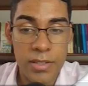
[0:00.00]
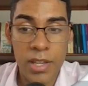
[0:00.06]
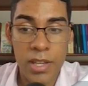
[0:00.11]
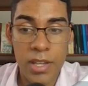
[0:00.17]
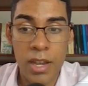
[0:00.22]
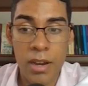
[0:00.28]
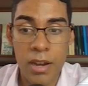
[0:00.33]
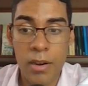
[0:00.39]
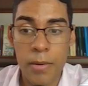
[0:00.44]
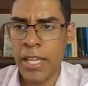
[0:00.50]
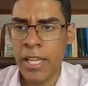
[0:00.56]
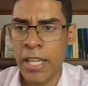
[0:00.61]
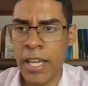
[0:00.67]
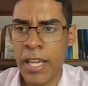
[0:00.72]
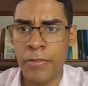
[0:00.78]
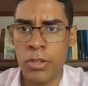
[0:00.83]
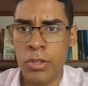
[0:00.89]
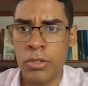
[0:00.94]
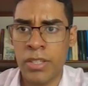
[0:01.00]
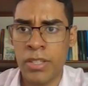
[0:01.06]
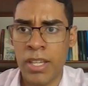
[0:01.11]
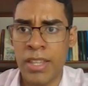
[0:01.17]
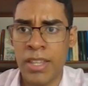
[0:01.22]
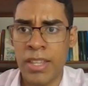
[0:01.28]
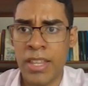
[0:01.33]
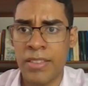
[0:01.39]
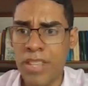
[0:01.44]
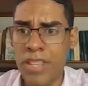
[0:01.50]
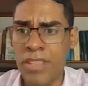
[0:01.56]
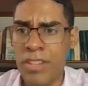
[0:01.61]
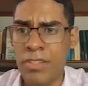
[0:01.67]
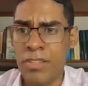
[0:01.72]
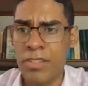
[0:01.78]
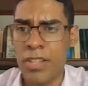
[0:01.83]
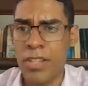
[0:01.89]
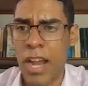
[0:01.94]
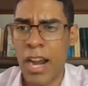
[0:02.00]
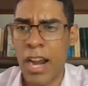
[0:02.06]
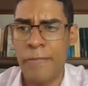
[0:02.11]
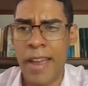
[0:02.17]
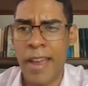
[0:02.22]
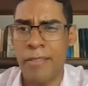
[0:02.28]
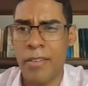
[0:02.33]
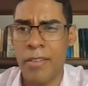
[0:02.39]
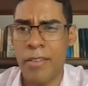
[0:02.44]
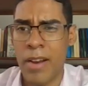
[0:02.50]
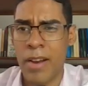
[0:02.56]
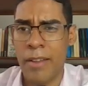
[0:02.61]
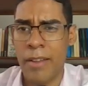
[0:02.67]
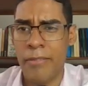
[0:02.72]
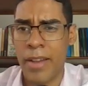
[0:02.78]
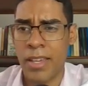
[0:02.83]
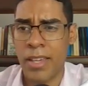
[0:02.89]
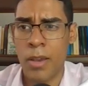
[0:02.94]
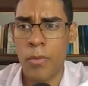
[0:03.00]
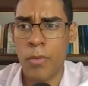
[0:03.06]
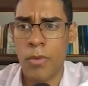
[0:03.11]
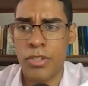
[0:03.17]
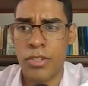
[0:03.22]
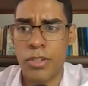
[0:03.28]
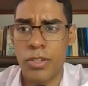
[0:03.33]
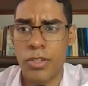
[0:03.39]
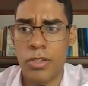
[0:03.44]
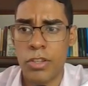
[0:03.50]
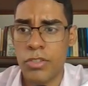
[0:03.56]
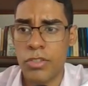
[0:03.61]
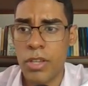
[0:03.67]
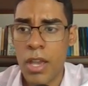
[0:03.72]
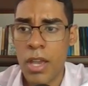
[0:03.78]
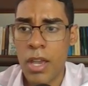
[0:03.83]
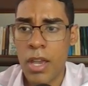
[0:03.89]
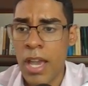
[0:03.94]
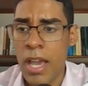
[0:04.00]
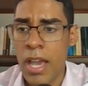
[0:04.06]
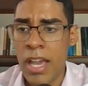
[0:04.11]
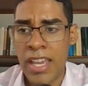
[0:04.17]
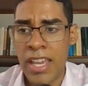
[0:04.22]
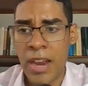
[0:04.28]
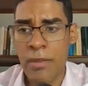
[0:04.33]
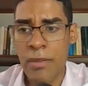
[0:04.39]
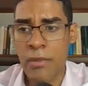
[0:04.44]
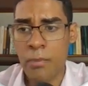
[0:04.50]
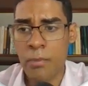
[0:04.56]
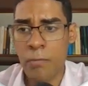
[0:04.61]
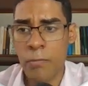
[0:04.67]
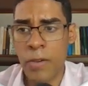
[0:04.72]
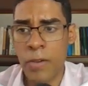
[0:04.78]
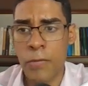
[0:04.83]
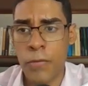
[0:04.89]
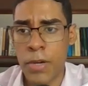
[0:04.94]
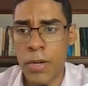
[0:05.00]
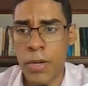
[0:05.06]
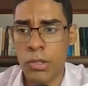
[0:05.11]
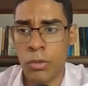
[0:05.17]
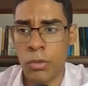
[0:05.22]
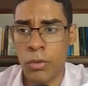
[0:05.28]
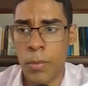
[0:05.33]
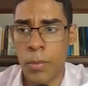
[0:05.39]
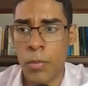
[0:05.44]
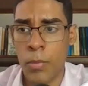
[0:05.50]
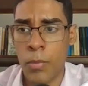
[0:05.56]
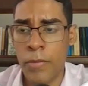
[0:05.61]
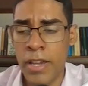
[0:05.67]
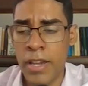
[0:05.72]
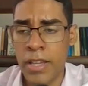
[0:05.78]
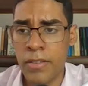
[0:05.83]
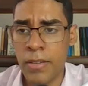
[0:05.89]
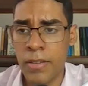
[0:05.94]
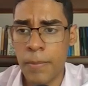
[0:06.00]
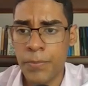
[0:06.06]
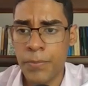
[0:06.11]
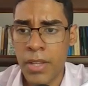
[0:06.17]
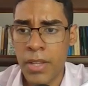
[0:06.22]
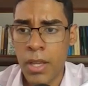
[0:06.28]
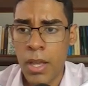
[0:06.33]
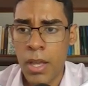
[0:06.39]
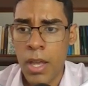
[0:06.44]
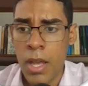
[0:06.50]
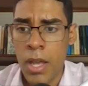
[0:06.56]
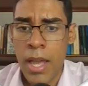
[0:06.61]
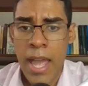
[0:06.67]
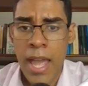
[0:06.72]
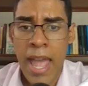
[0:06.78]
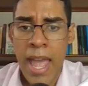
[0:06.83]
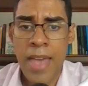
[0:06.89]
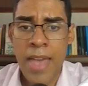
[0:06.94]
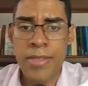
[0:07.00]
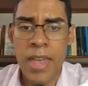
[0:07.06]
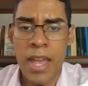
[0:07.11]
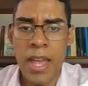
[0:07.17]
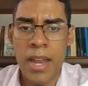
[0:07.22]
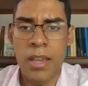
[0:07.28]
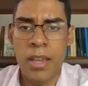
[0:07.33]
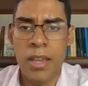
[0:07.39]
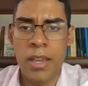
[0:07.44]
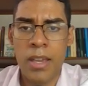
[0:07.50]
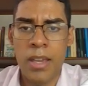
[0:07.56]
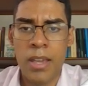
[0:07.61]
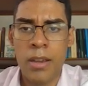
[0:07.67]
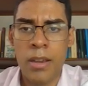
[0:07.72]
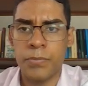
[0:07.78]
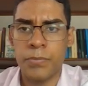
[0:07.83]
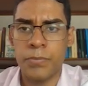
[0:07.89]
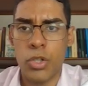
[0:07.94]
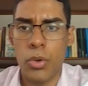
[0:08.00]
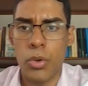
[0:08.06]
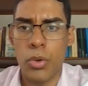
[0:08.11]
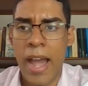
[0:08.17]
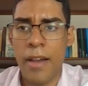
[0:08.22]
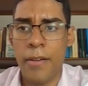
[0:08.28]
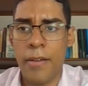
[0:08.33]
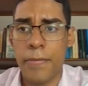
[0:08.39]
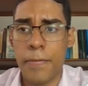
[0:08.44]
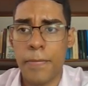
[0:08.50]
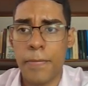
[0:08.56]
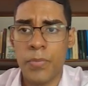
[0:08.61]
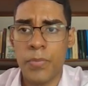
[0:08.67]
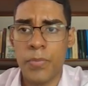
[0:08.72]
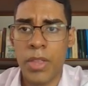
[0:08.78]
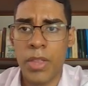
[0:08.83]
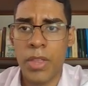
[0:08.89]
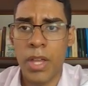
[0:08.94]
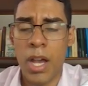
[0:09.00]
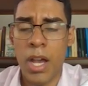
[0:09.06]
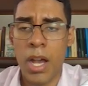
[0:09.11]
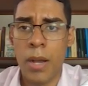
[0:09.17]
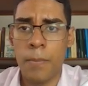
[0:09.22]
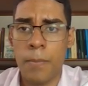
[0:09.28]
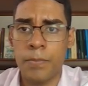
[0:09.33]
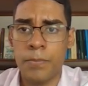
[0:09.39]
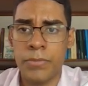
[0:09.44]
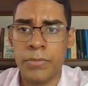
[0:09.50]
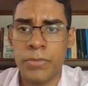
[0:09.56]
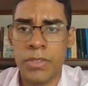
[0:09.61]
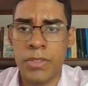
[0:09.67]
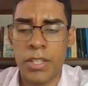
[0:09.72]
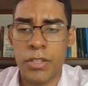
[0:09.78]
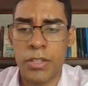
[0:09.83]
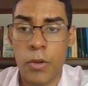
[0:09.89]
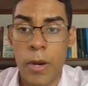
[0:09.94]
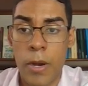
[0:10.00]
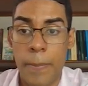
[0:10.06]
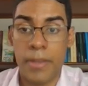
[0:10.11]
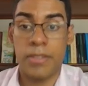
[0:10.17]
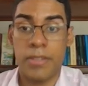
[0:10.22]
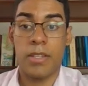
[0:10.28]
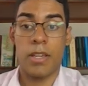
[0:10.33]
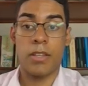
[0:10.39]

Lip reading: here. If you see that there's not a very relevant keyword, you just can feel free to remove it. And then here you have the discrepancy.